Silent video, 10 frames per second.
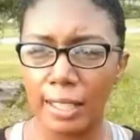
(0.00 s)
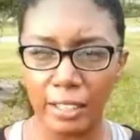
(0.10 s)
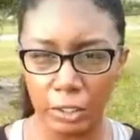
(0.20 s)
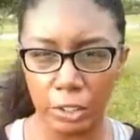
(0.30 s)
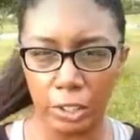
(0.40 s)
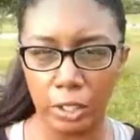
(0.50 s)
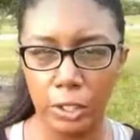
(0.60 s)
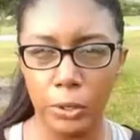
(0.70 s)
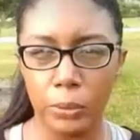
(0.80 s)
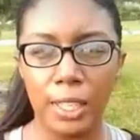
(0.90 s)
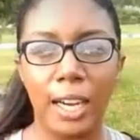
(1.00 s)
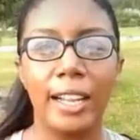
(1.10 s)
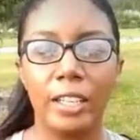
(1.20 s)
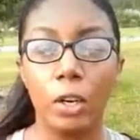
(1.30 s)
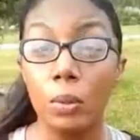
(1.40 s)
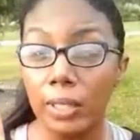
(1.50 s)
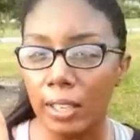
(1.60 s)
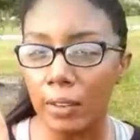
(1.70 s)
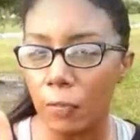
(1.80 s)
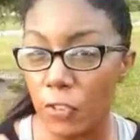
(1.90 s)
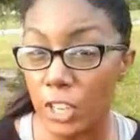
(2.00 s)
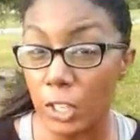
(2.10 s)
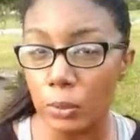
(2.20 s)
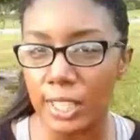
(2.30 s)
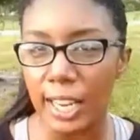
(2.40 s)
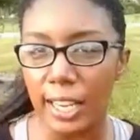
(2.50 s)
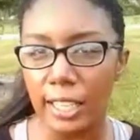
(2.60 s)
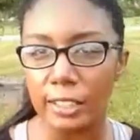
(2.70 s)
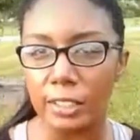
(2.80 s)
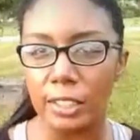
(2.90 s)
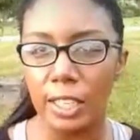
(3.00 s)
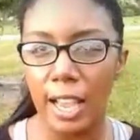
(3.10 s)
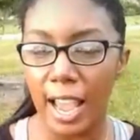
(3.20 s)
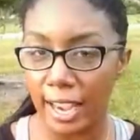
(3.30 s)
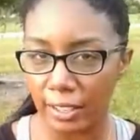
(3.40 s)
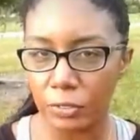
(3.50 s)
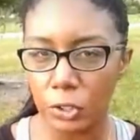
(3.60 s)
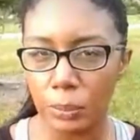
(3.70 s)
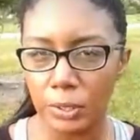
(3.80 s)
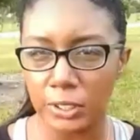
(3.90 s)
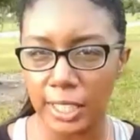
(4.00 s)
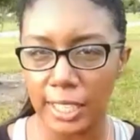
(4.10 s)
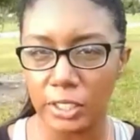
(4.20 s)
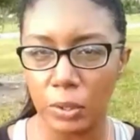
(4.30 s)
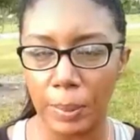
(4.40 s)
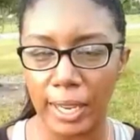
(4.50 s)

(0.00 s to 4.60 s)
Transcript: That girl who died only a few days after Mercedes